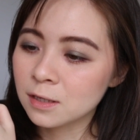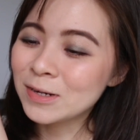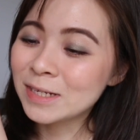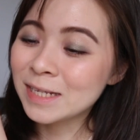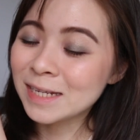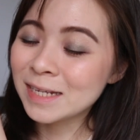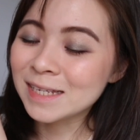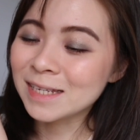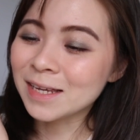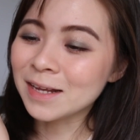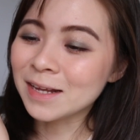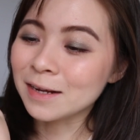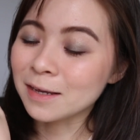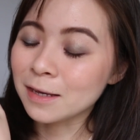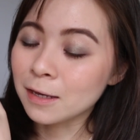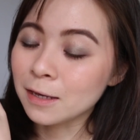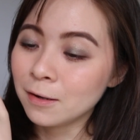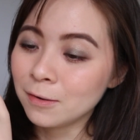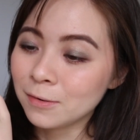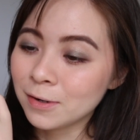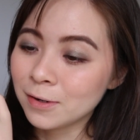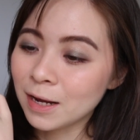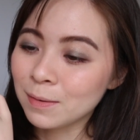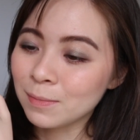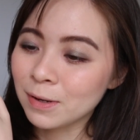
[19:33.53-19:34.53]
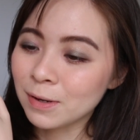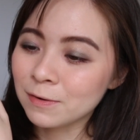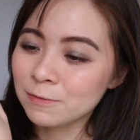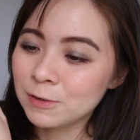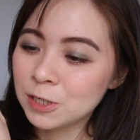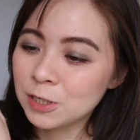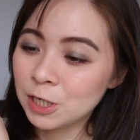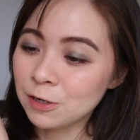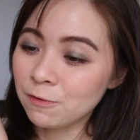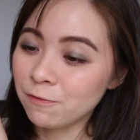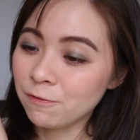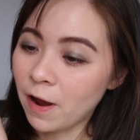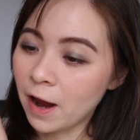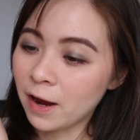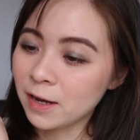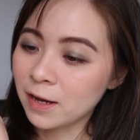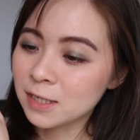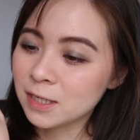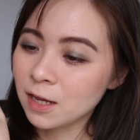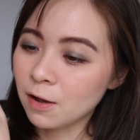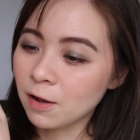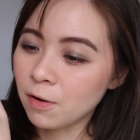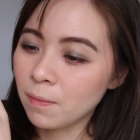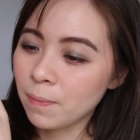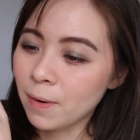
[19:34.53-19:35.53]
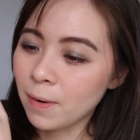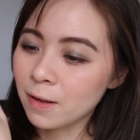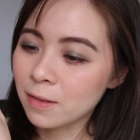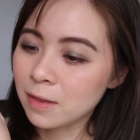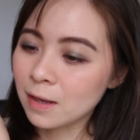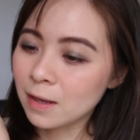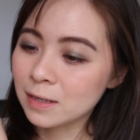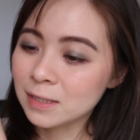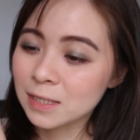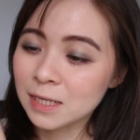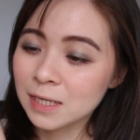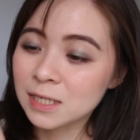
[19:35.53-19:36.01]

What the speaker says: Christine is gonna kill them if she finds out about this.